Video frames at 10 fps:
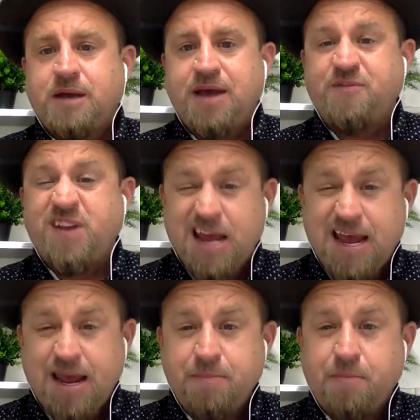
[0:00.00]
every
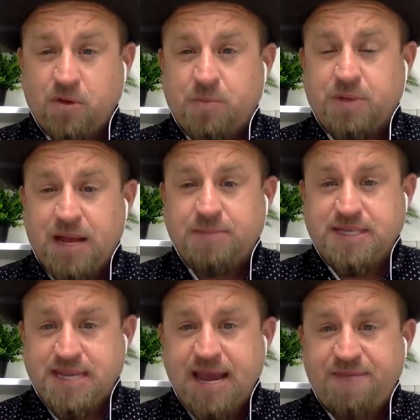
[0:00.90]
day, multiple times
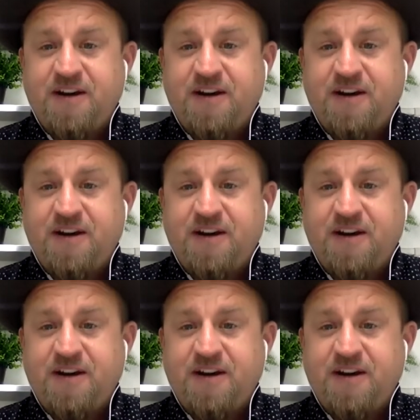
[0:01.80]
a day,